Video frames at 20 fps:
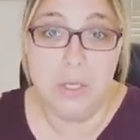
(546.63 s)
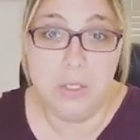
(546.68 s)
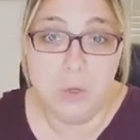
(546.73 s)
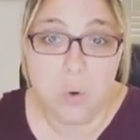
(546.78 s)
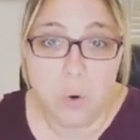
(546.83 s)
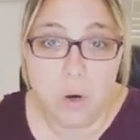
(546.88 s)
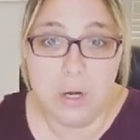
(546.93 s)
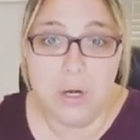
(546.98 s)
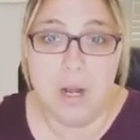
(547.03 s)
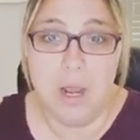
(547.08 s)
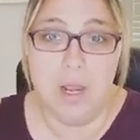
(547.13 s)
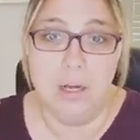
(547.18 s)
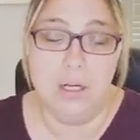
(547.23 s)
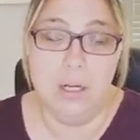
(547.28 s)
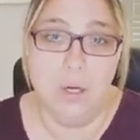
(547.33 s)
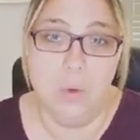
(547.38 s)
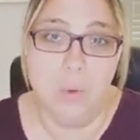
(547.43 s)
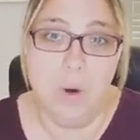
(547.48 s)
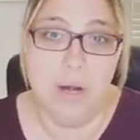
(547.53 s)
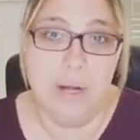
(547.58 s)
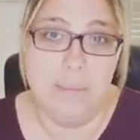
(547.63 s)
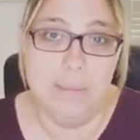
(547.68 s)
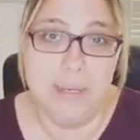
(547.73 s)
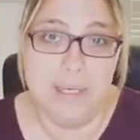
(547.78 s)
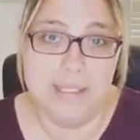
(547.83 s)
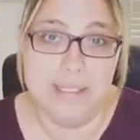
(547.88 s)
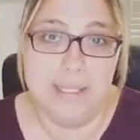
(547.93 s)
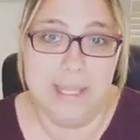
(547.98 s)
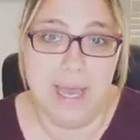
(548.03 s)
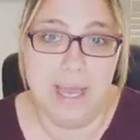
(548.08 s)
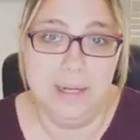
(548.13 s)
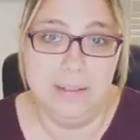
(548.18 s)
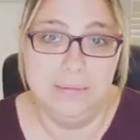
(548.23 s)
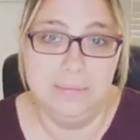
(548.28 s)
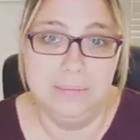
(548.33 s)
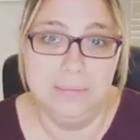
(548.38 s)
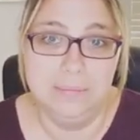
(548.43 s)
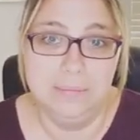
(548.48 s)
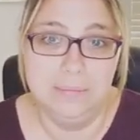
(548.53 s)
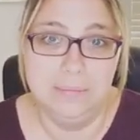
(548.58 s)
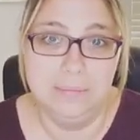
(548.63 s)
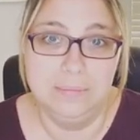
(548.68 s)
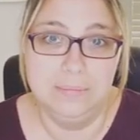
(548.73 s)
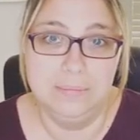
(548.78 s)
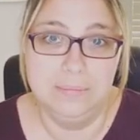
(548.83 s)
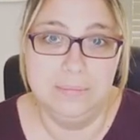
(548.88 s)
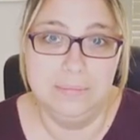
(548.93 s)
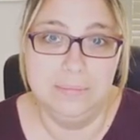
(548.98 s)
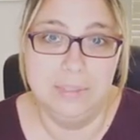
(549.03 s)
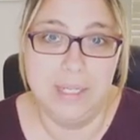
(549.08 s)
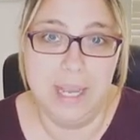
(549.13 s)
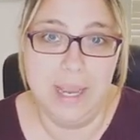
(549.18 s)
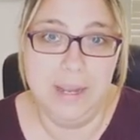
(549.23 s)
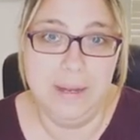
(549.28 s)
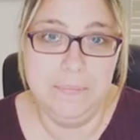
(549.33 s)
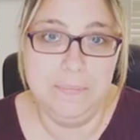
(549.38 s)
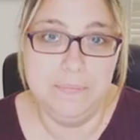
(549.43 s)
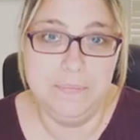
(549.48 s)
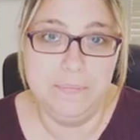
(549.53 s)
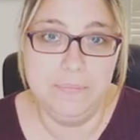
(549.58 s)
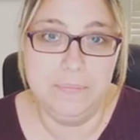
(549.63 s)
You're not going to want to miss that. Okay?